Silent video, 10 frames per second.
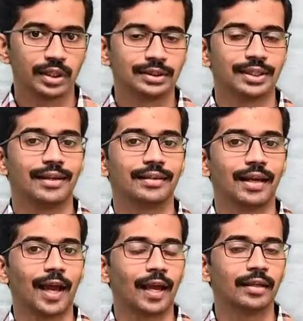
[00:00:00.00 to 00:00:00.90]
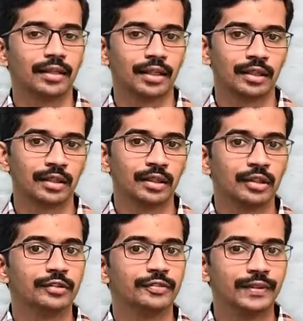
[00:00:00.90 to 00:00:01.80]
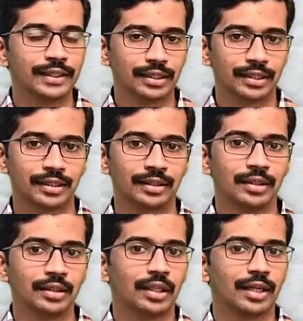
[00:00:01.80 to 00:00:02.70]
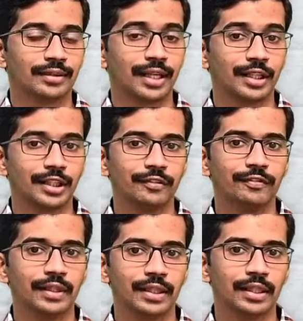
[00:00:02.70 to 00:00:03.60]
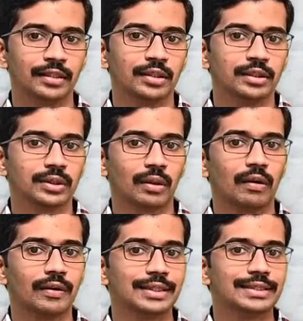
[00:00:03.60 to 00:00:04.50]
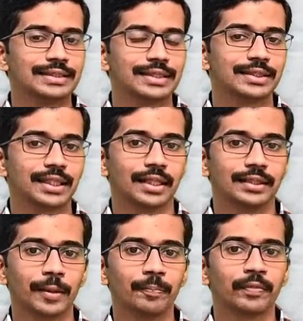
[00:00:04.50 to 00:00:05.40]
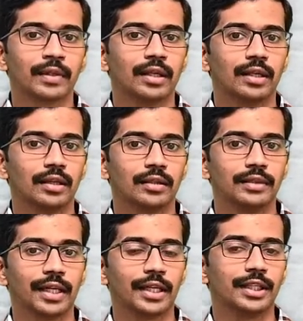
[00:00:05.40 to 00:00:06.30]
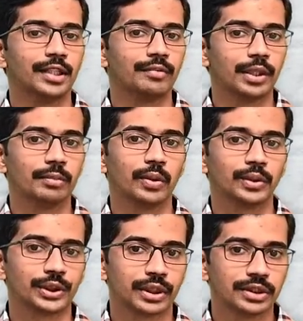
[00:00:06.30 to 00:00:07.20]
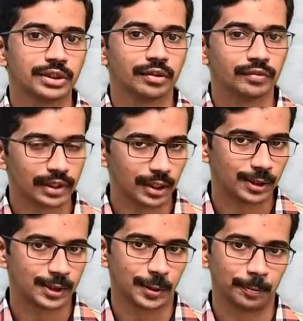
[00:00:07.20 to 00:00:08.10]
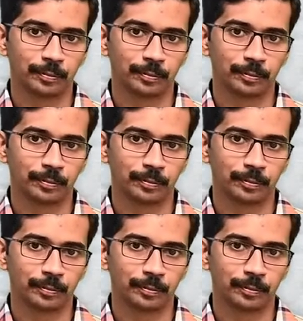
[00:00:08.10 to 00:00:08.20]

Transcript: Say like angry, fear, like negative feeling. So, all these things are the uh, negative emotions we can say.